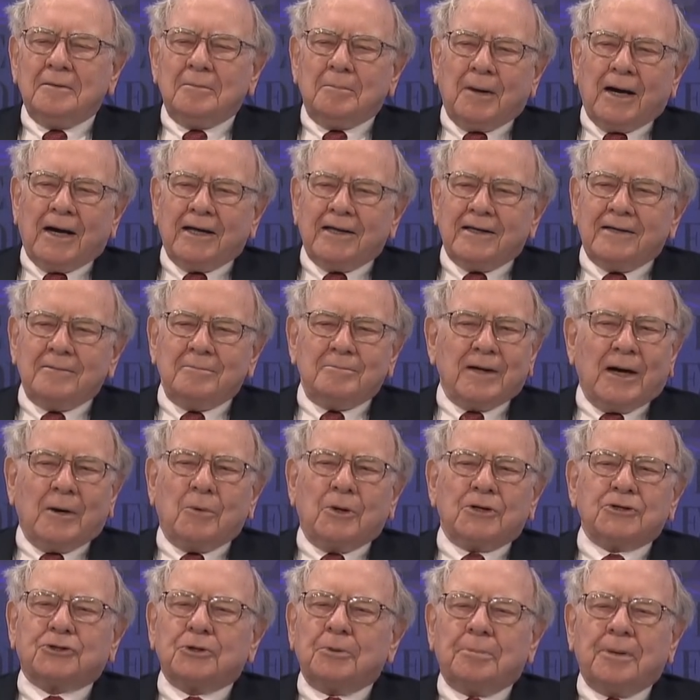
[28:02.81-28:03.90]
by, by
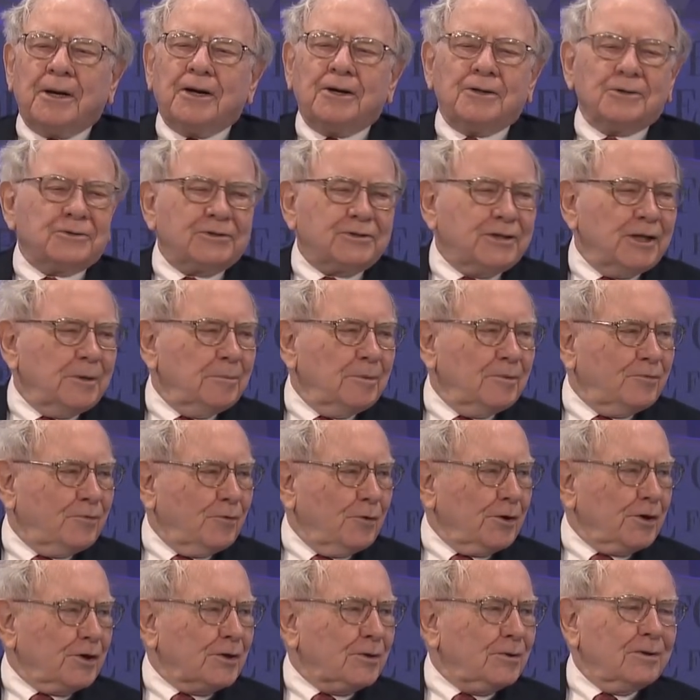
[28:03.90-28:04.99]
what your parents did
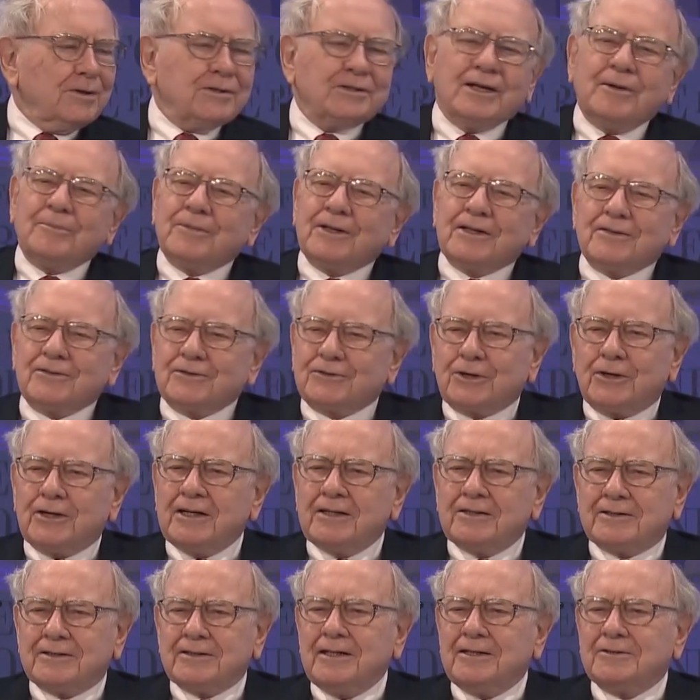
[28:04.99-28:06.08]
before you or something of the sort.
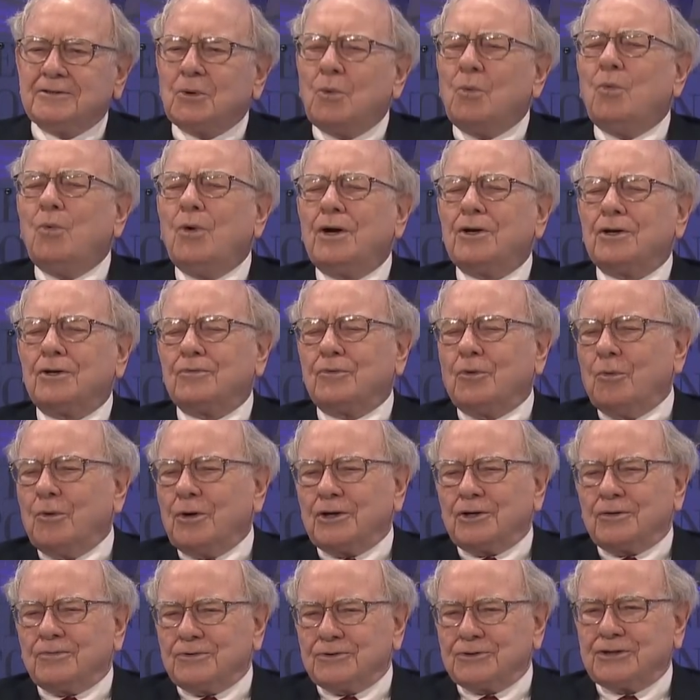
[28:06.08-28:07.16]
It's, it's a wonderful,
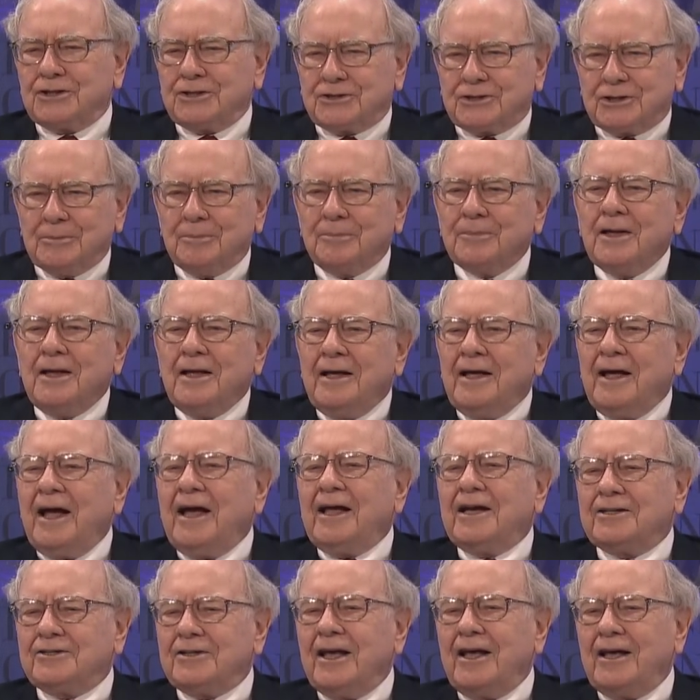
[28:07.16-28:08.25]
wonderful system.
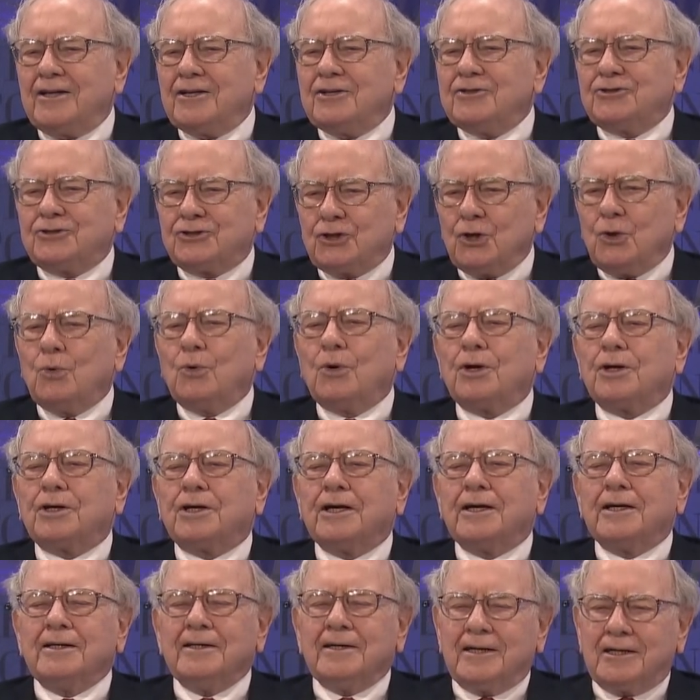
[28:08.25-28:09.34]
And, it, and it's still
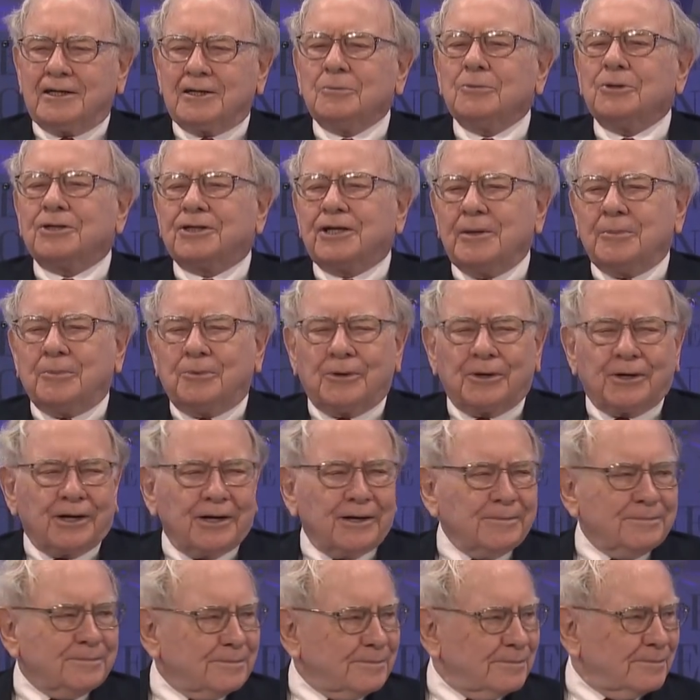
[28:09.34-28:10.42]
working, and it will keep working.